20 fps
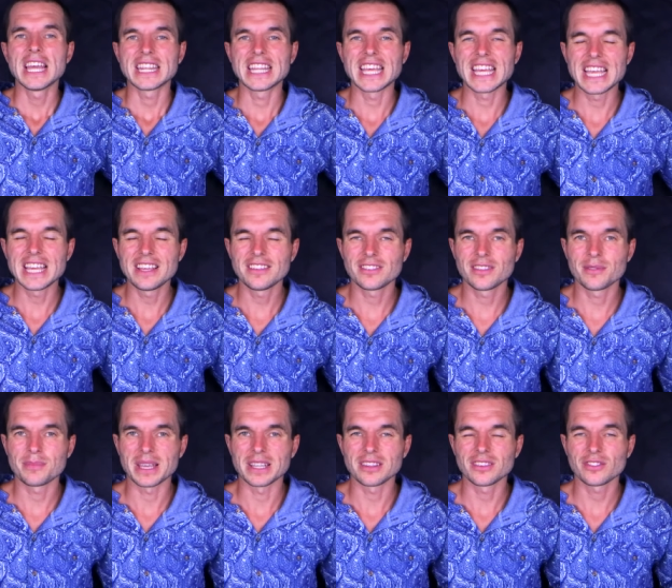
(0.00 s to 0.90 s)
the
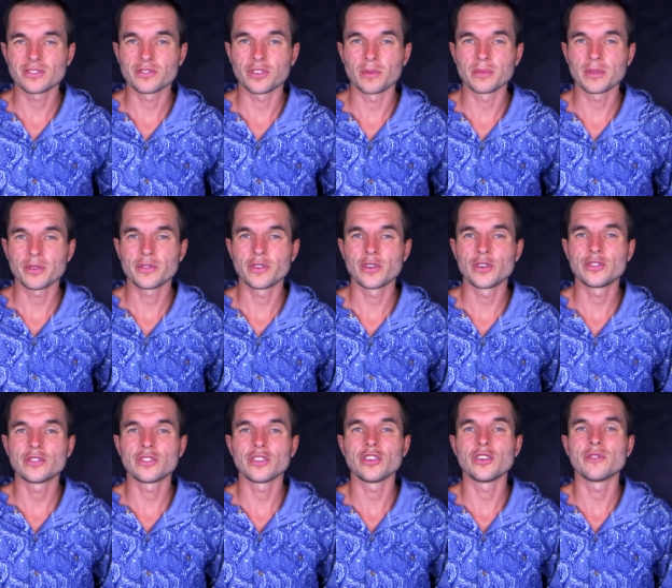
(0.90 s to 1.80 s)
histamines from the
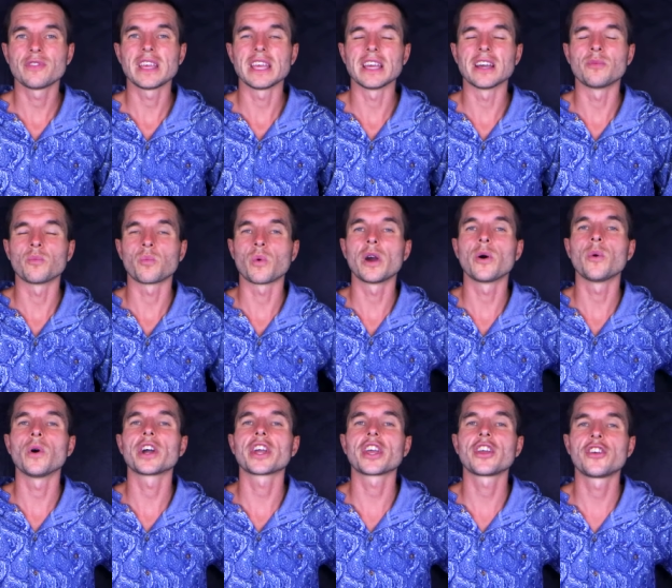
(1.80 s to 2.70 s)
foods that you've eaten
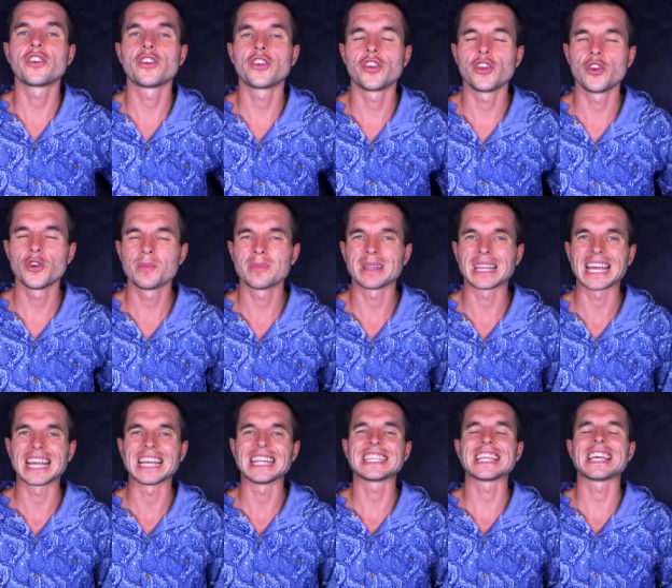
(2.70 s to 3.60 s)
will
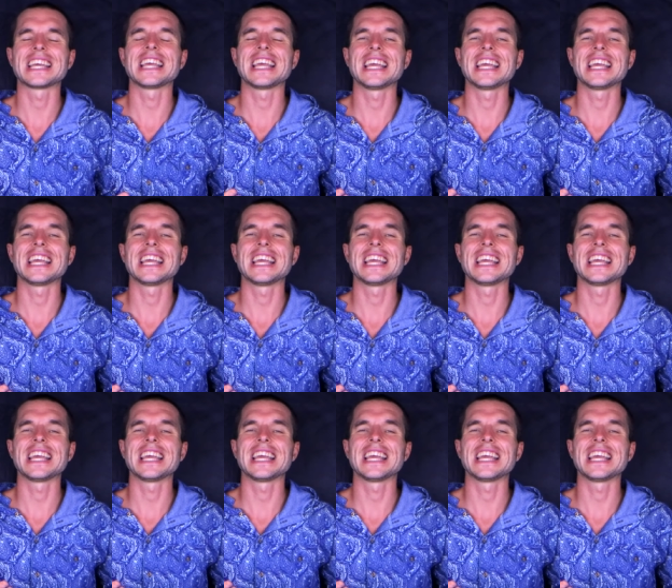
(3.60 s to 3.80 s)
accumulate